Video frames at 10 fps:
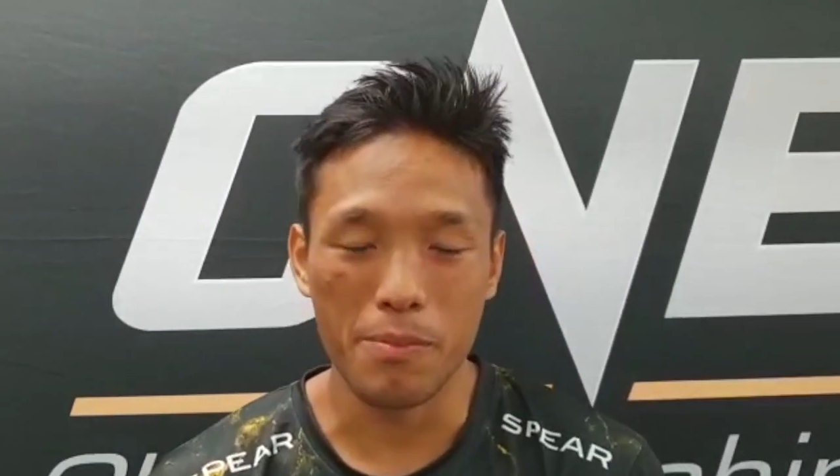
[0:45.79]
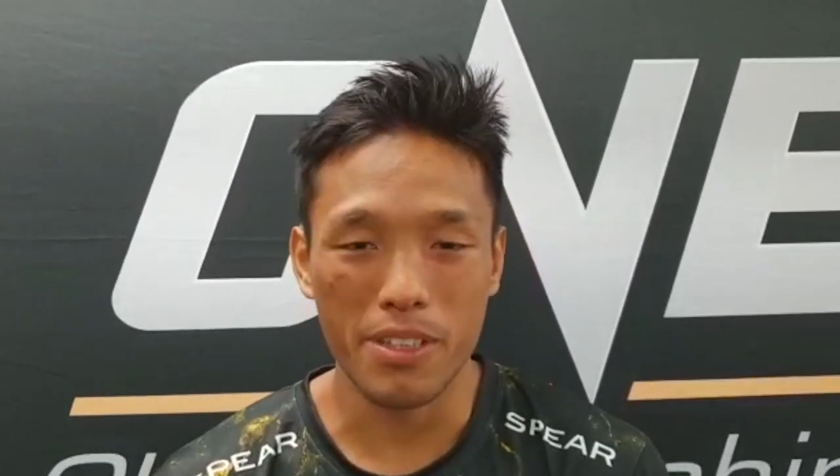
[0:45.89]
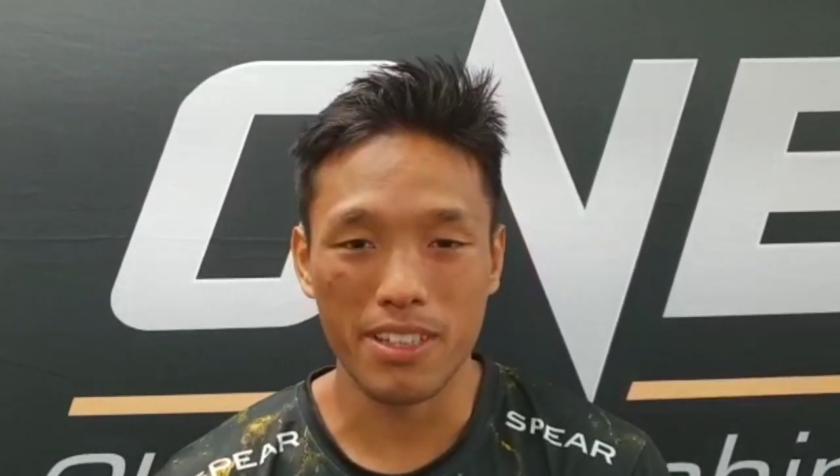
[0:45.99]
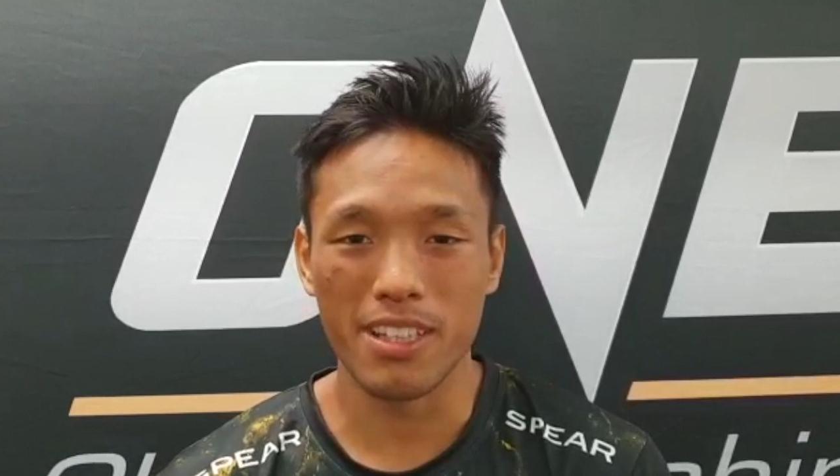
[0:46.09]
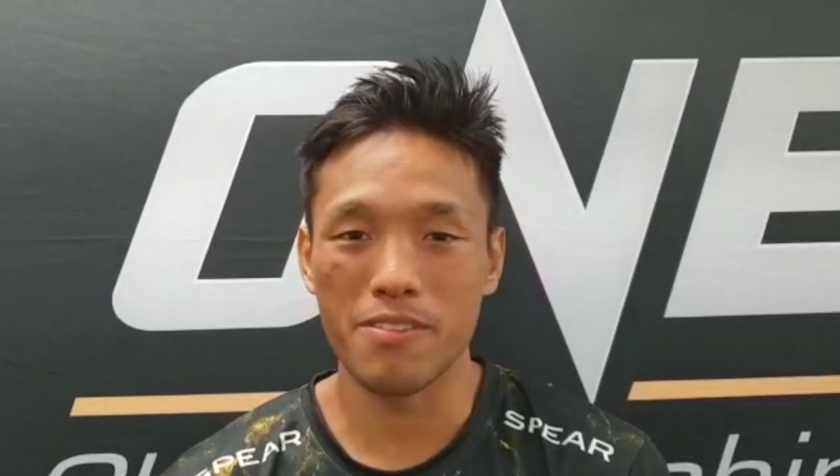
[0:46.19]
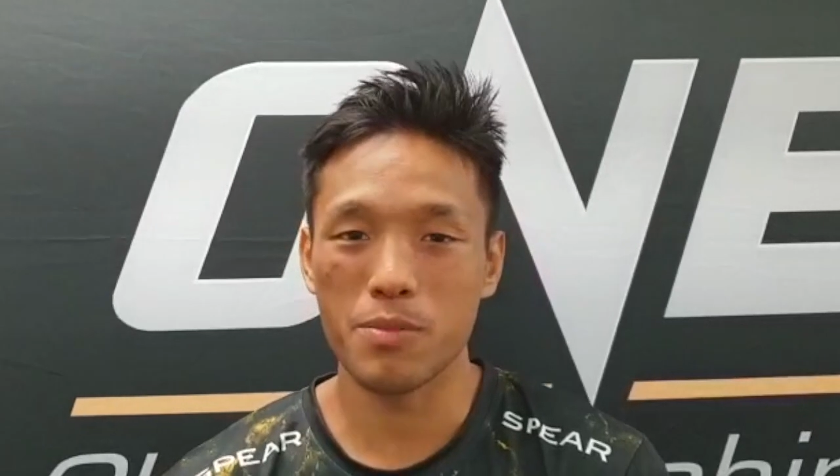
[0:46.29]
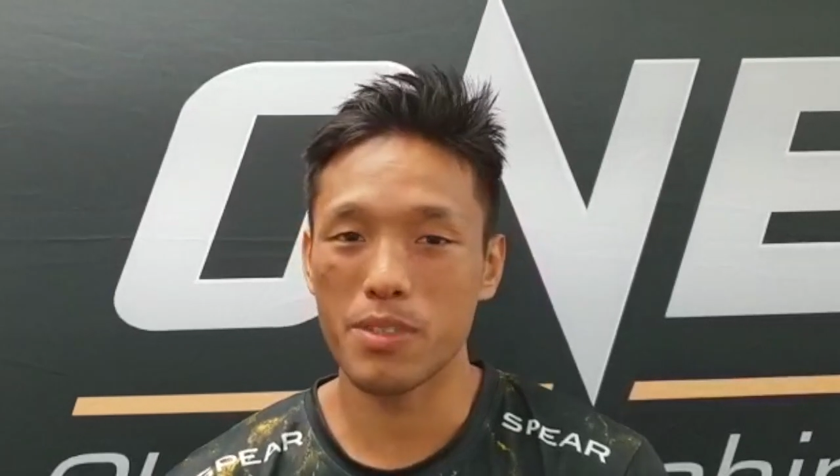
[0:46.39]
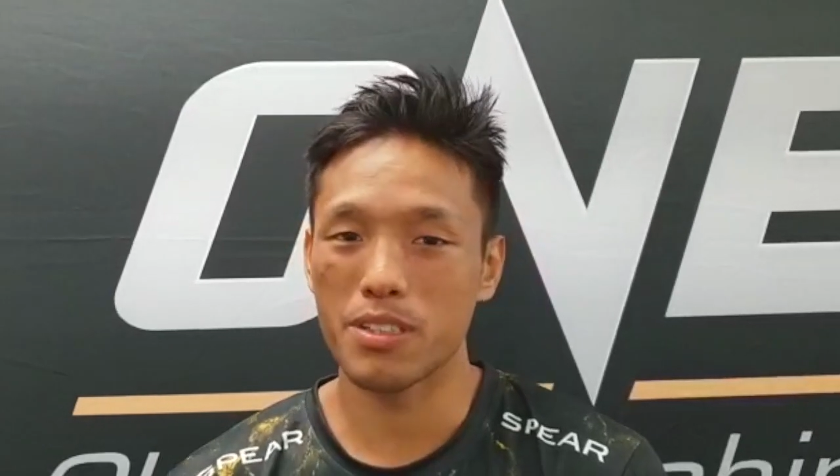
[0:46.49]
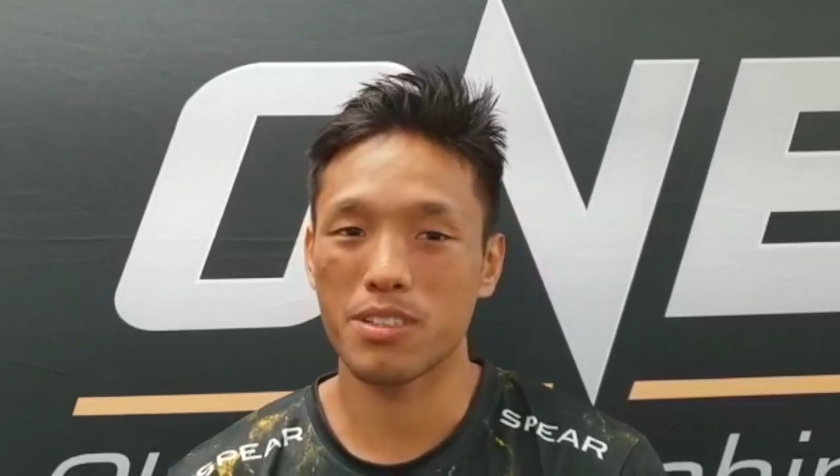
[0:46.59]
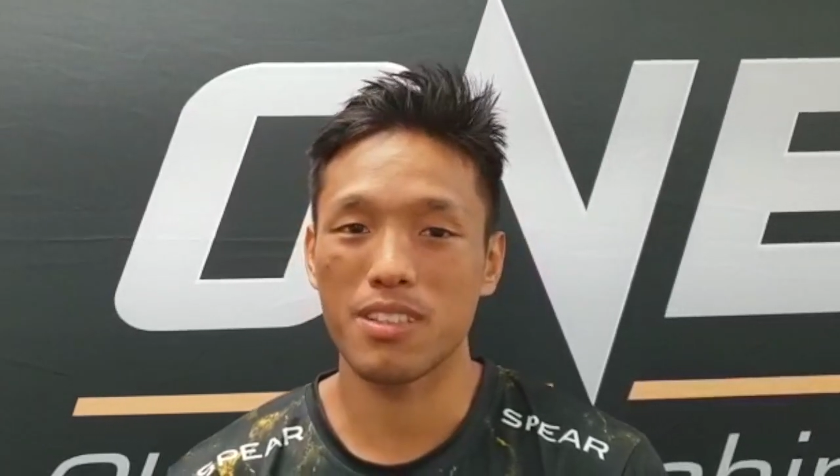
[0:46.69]
It gives
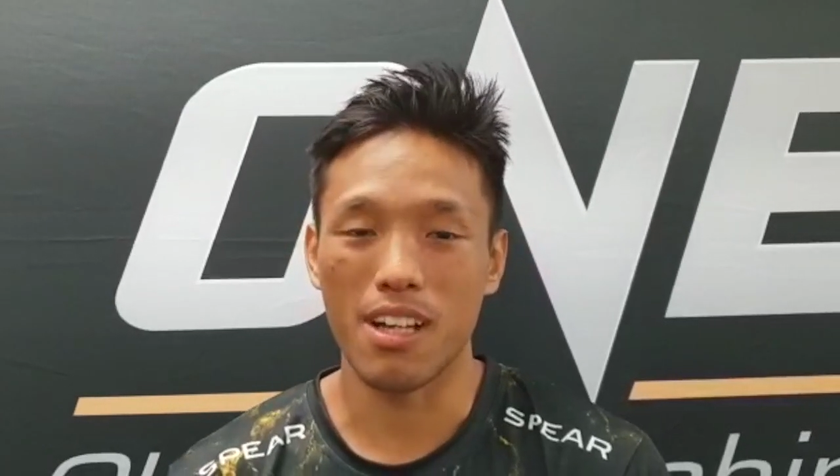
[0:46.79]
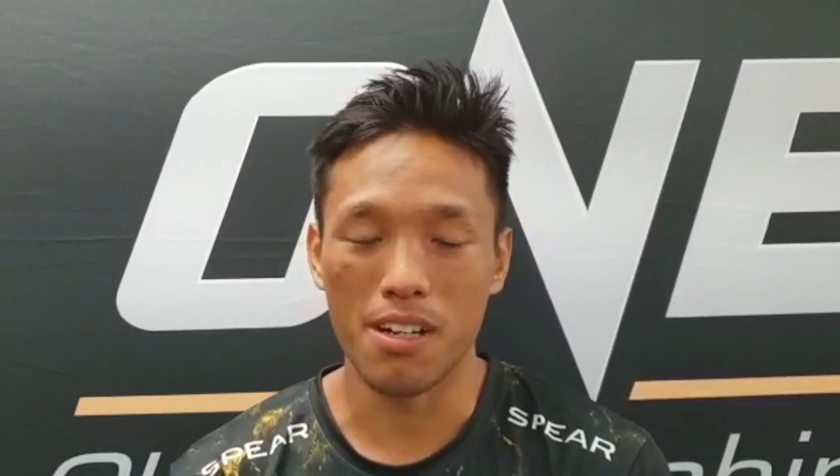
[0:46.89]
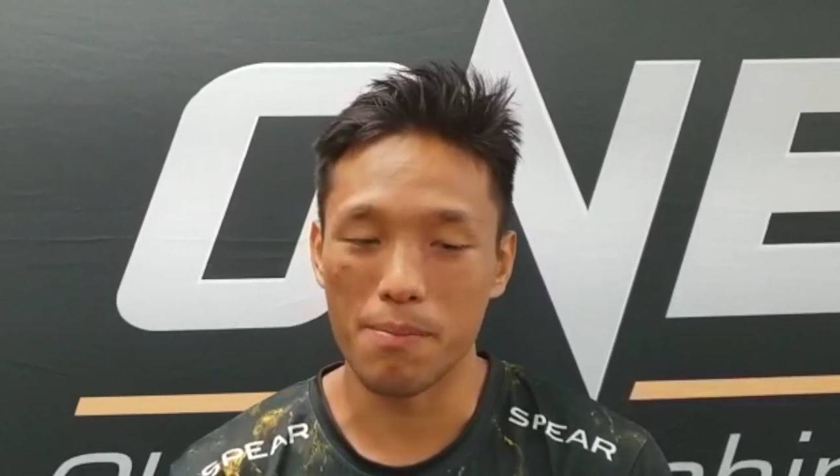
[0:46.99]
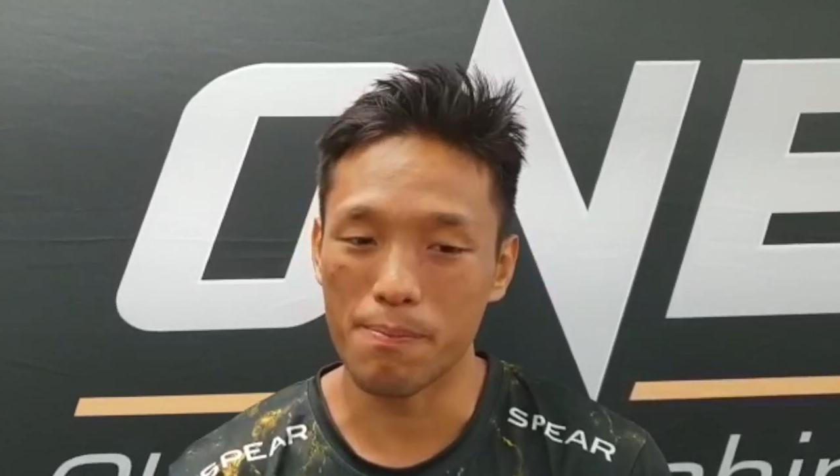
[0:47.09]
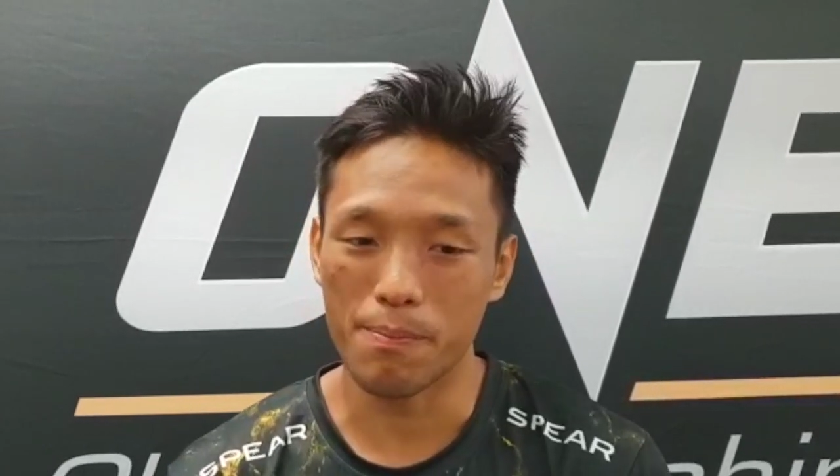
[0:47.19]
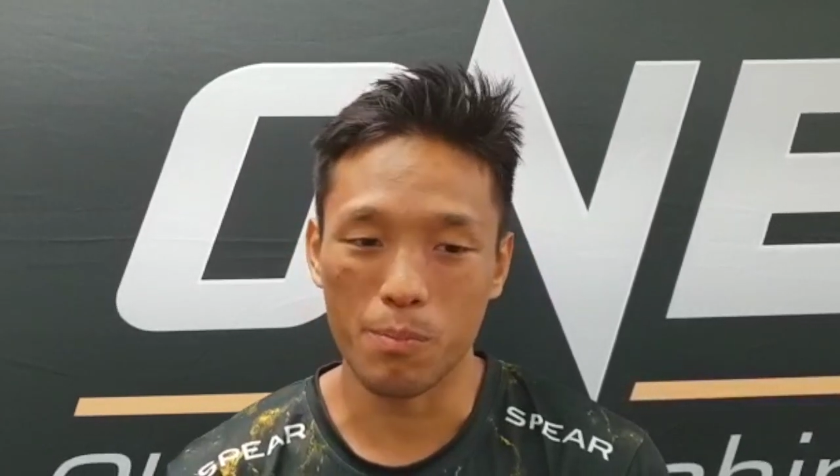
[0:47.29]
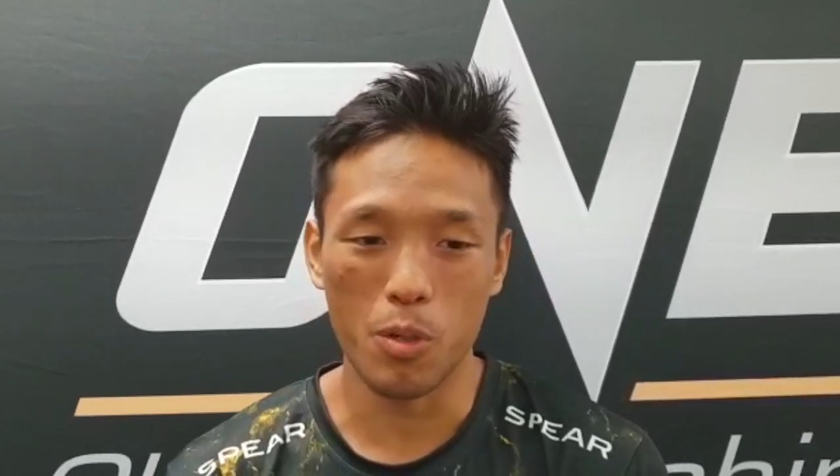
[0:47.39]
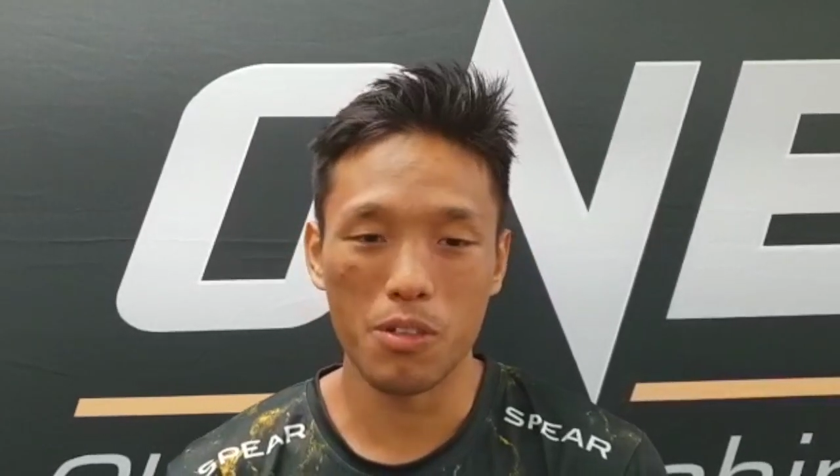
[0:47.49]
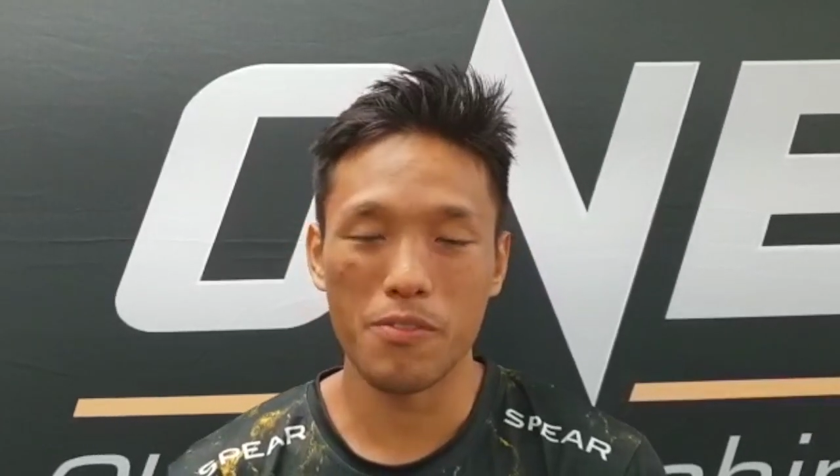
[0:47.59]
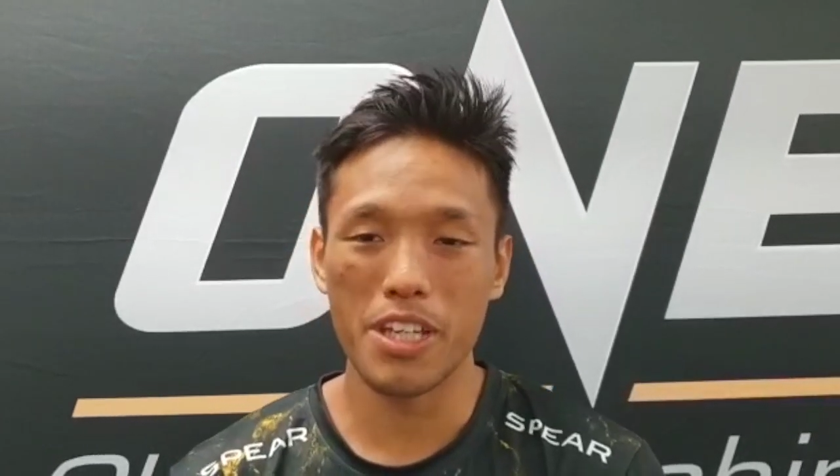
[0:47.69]
me
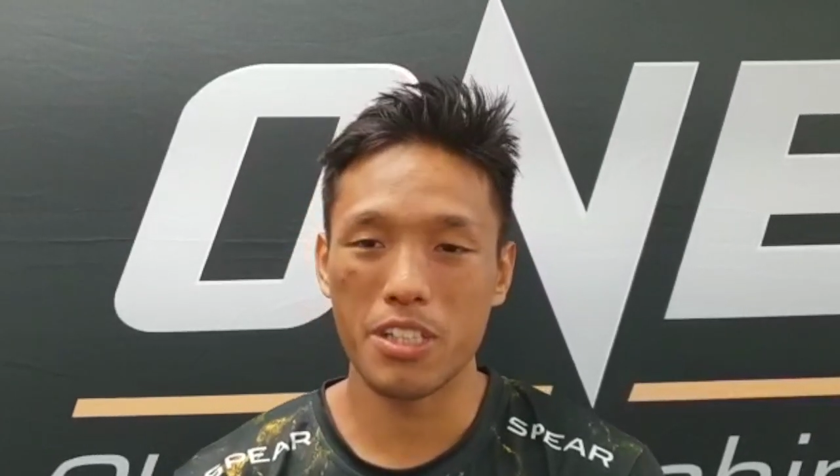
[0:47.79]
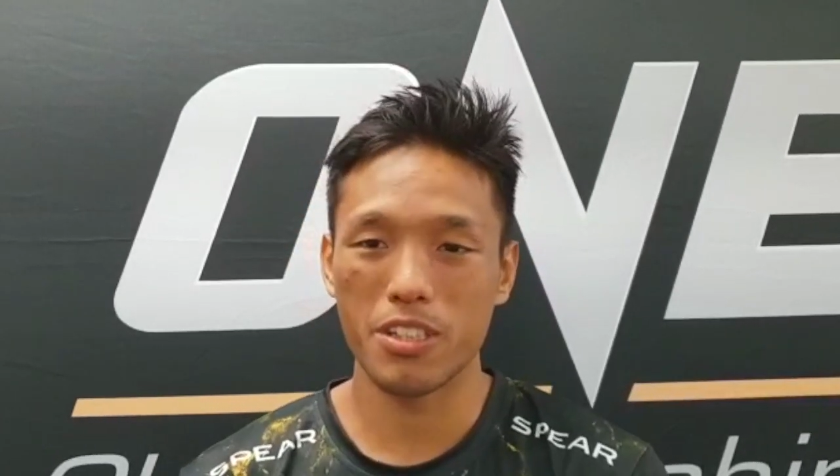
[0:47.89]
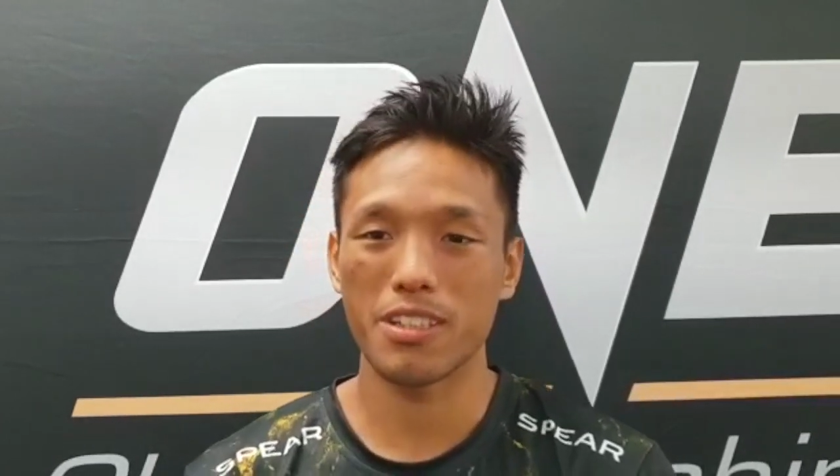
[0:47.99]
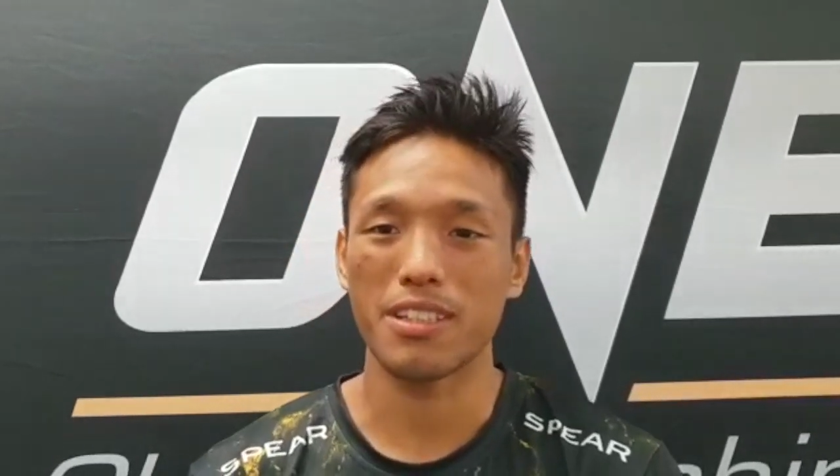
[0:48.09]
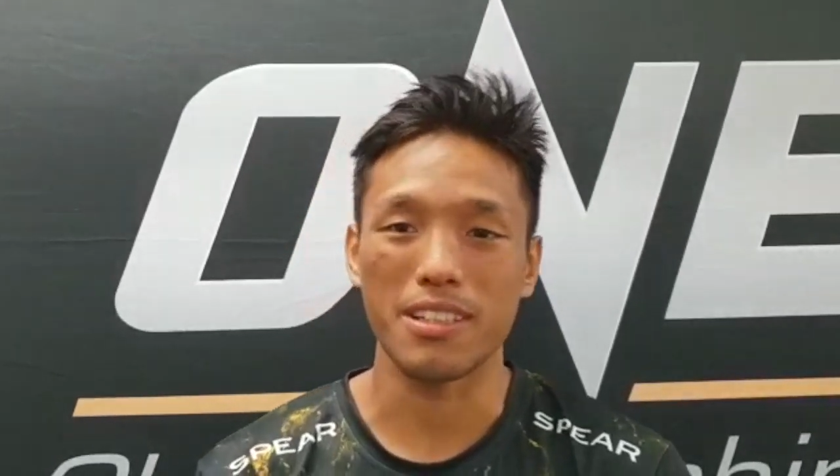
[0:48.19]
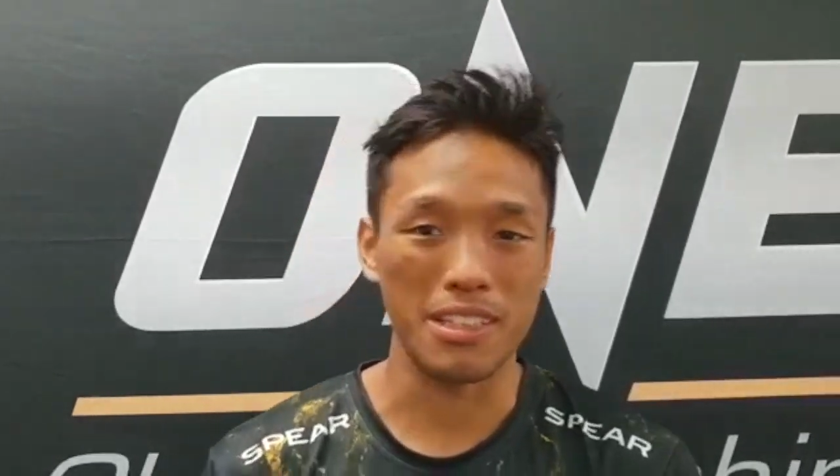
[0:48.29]
motivation,